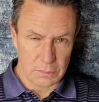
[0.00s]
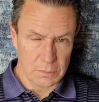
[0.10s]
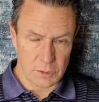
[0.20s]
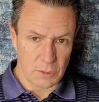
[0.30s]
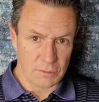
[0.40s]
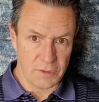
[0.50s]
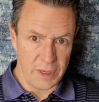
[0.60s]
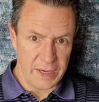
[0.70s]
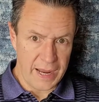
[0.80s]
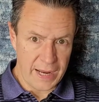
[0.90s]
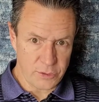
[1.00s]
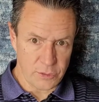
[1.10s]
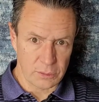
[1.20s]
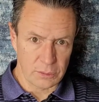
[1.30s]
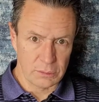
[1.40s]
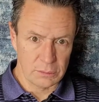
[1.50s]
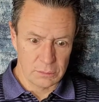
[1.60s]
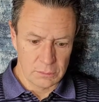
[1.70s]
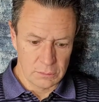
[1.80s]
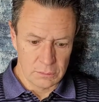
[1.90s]
sort of natural
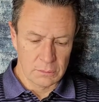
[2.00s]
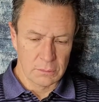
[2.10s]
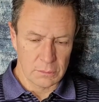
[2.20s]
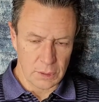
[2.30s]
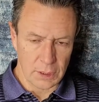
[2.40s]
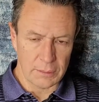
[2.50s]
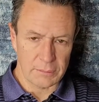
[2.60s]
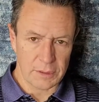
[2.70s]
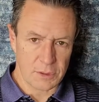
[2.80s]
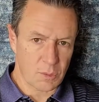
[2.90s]
uh, Mr.